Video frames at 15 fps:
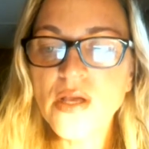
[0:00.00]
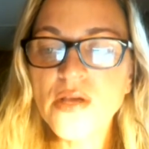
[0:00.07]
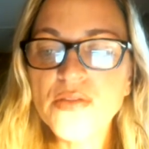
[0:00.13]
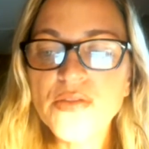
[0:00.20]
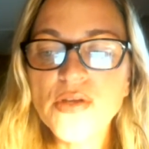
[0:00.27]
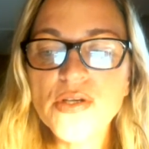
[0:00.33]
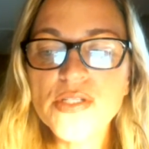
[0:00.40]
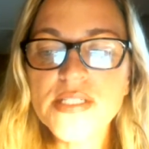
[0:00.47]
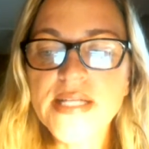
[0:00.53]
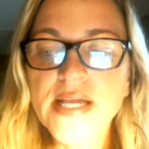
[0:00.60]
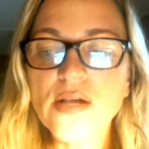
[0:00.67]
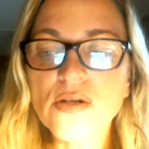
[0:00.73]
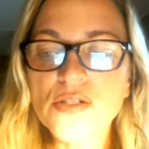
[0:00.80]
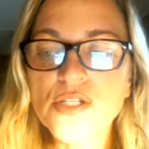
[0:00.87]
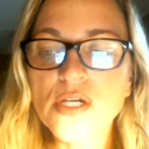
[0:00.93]

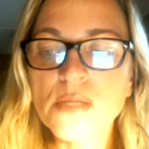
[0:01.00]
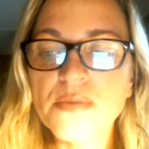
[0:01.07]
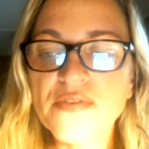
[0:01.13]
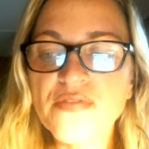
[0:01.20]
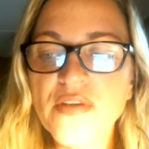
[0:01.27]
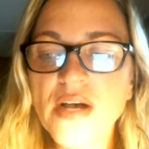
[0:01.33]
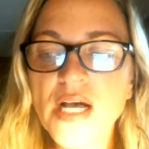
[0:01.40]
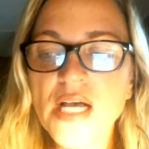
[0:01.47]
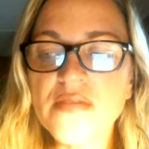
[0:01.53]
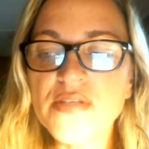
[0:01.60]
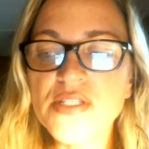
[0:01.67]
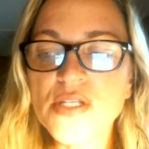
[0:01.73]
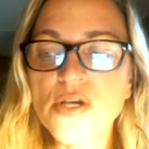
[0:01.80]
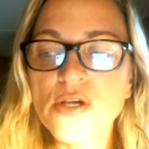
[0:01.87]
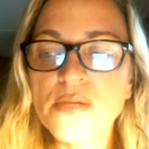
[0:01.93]
Thursday, October 5,
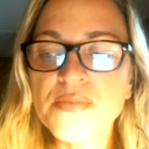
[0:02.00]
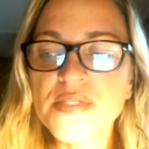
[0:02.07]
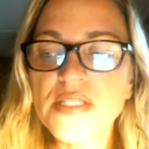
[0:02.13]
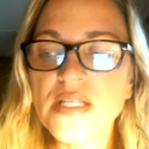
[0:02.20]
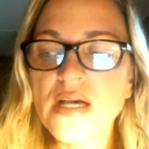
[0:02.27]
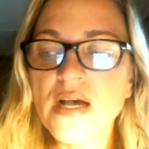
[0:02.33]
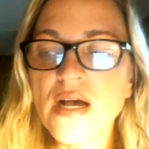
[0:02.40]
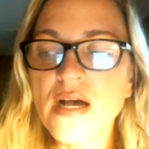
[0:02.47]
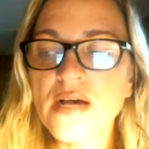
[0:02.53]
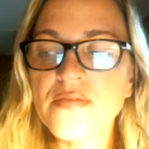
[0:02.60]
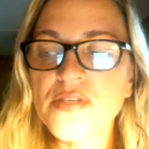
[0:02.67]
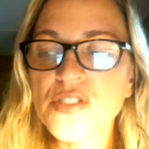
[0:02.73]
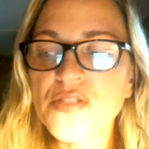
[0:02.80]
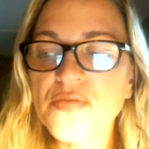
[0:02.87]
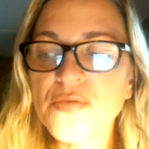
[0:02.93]
is home to the
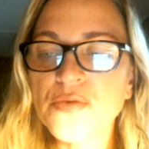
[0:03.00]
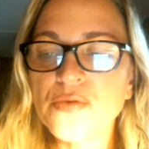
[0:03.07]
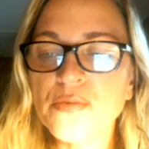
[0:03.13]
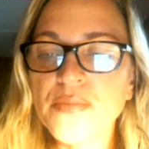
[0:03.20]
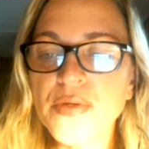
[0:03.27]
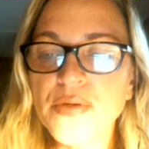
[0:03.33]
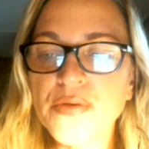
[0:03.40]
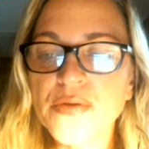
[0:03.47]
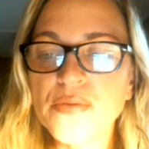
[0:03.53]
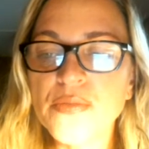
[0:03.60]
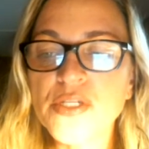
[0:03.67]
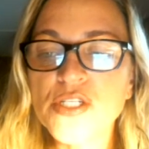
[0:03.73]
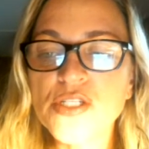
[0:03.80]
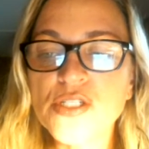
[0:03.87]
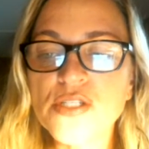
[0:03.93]
harvest full moon,
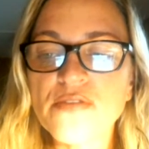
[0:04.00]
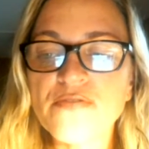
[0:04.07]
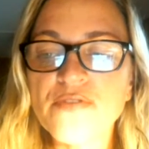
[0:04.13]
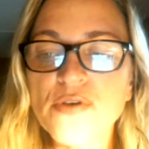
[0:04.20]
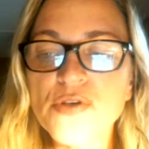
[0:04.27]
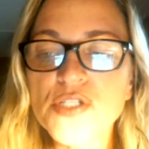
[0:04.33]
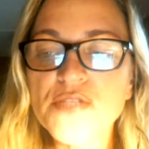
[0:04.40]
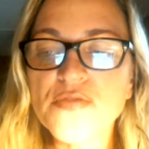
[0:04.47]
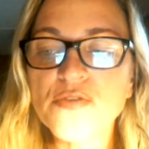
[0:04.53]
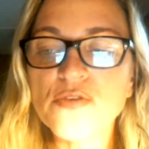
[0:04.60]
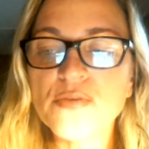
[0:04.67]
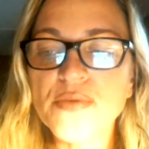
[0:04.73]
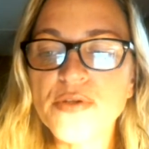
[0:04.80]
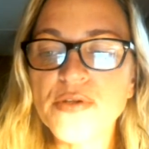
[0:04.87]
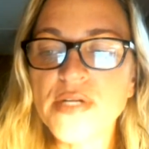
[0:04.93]
which is the first
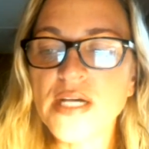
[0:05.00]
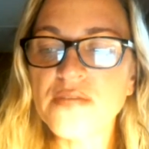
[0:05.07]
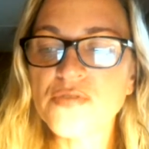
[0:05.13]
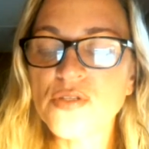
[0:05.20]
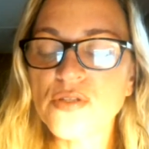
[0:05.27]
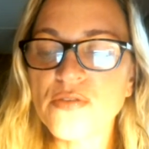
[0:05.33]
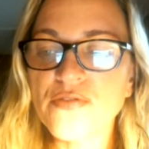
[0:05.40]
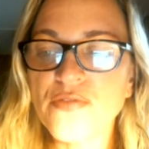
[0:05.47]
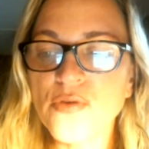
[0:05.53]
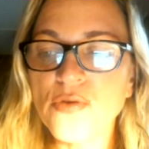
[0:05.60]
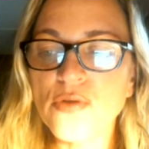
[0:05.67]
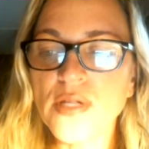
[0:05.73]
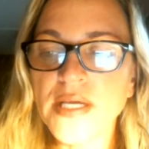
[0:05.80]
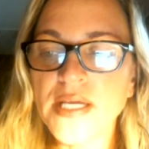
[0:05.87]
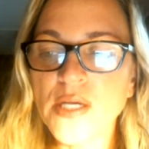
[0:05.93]
full moon after the
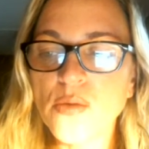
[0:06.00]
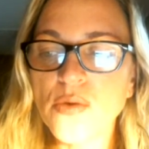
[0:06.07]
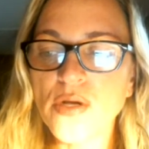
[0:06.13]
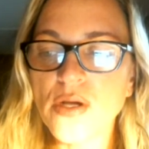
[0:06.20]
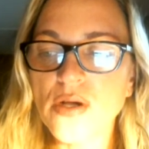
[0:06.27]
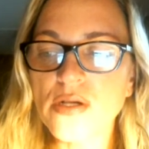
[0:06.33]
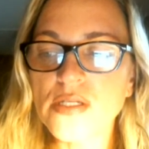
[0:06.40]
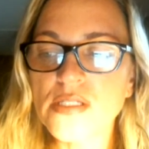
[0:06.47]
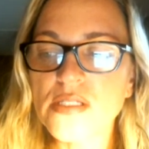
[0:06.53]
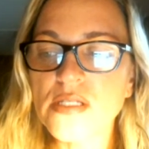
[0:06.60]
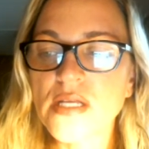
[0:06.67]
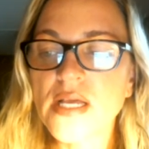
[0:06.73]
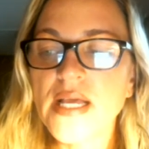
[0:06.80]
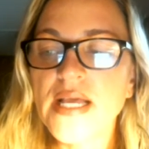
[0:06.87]
fall equinox.